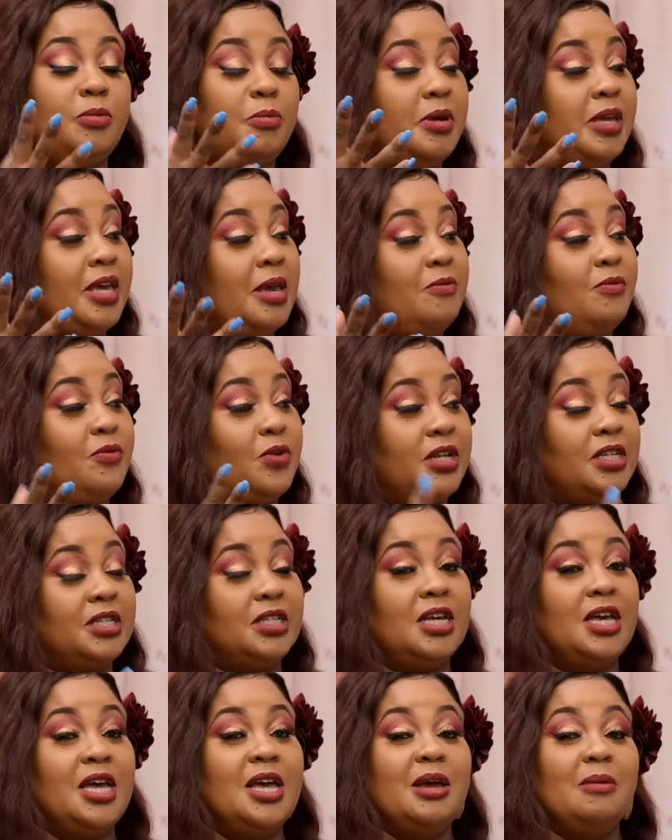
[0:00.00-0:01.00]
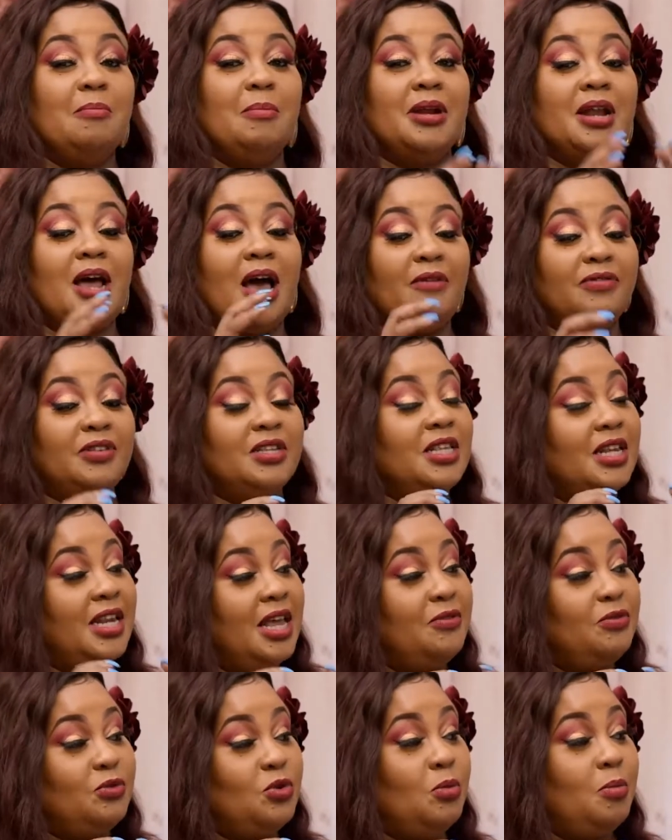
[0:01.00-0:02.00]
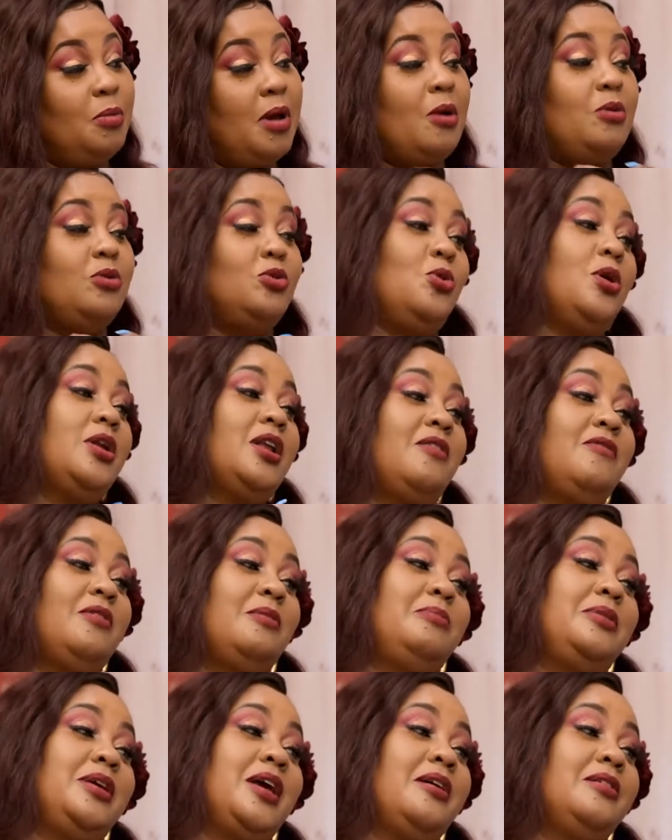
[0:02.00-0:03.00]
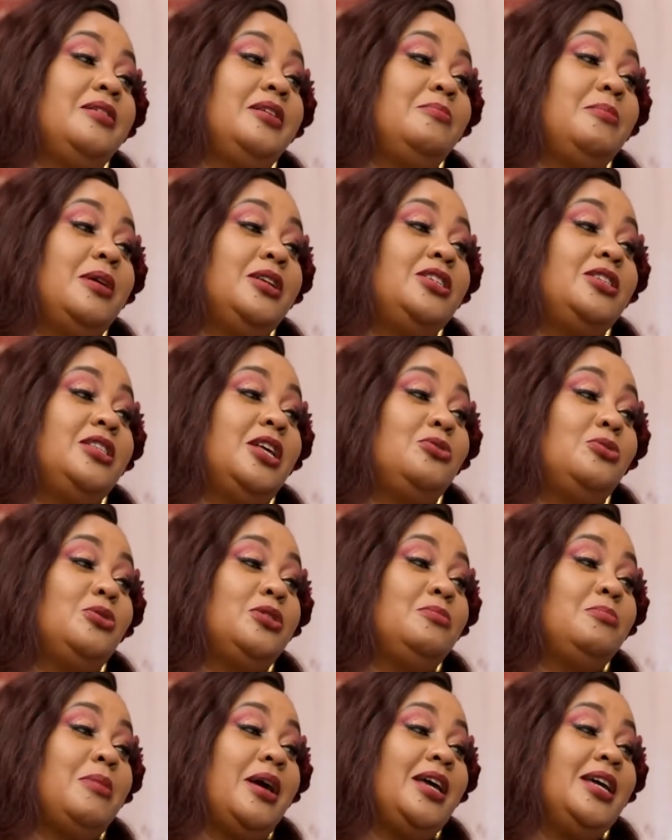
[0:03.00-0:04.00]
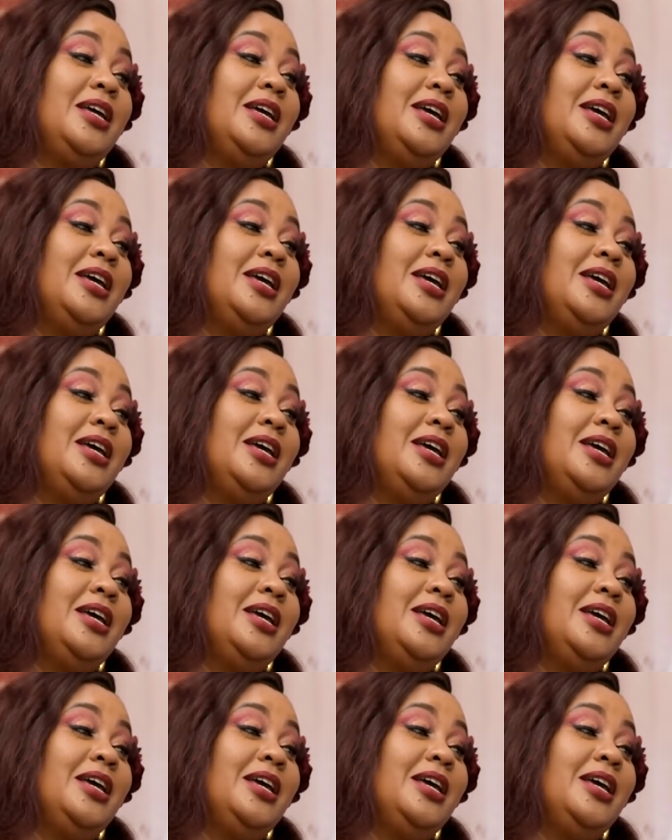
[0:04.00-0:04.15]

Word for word: became friends. But after the life group, I would go and have a beer. Imagine, that was my,